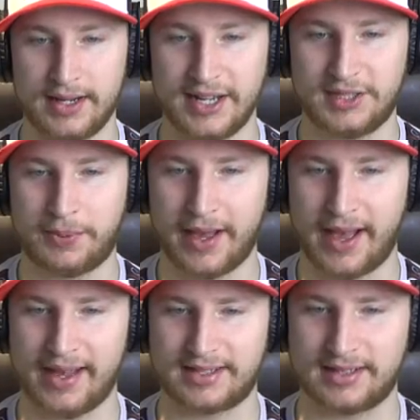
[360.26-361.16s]
in, nice
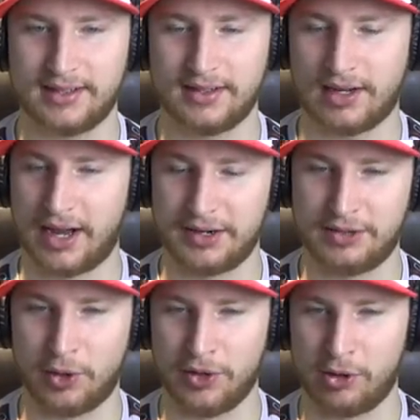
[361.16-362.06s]
pass. I
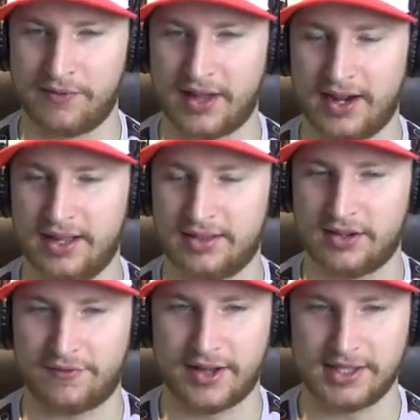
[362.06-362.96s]
don't know if that hit the
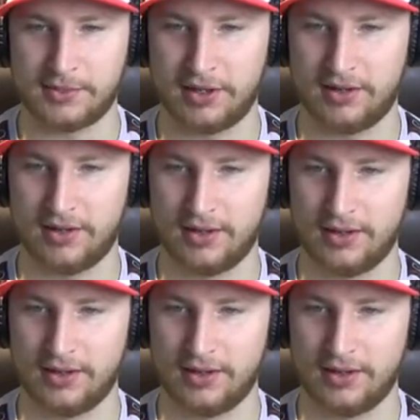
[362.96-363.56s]
defenseman